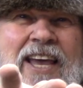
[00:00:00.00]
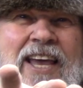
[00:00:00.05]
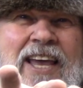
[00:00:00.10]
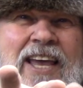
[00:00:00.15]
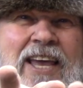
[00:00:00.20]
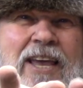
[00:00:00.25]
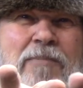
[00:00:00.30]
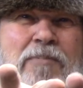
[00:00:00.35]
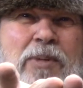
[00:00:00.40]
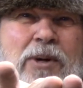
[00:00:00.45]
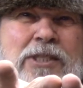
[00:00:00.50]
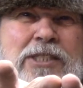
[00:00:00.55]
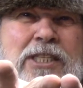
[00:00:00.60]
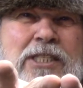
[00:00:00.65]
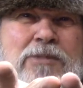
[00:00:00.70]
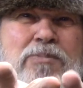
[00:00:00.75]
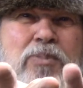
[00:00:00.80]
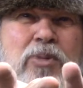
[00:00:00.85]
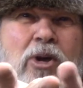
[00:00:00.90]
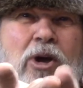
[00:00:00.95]
he puts
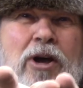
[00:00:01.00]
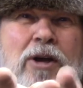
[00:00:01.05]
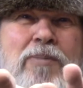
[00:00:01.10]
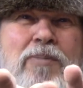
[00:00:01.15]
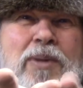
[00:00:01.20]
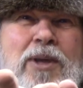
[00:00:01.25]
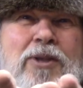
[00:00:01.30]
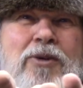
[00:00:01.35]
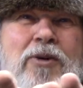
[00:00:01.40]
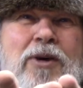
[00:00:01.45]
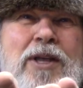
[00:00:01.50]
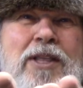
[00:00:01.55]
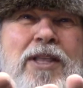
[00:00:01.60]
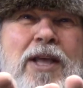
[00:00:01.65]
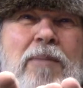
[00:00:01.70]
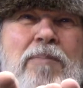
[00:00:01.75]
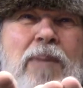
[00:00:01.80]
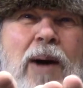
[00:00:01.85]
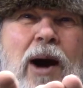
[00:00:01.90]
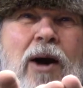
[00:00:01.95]
his plug between
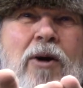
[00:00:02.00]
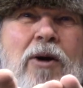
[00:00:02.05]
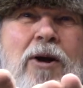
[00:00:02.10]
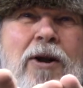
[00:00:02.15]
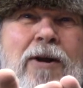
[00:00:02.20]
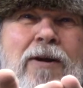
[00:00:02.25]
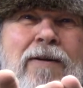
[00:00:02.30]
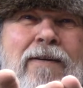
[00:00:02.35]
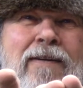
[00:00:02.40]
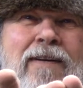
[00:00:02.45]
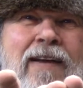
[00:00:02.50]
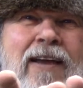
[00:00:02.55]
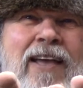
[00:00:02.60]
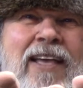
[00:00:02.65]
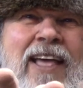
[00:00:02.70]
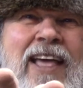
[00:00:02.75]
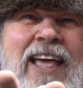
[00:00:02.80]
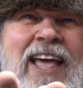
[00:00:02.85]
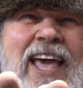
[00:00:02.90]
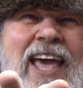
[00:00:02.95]
the power
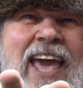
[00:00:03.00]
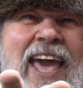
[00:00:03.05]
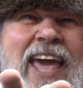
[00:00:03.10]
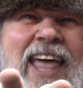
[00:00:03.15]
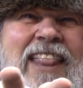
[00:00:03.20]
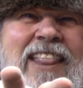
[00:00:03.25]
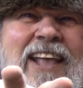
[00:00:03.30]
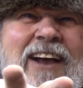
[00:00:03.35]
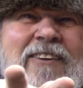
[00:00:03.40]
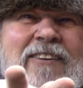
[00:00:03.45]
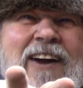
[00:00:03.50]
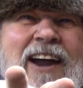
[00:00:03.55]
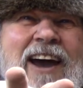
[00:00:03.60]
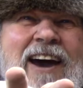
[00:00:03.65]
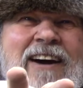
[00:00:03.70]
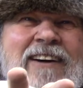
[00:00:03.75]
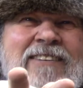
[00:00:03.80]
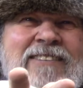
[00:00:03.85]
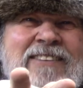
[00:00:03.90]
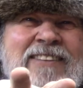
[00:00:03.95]
and the
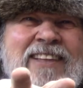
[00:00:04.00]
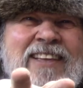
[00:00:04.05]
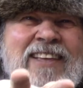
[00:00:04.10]
ground.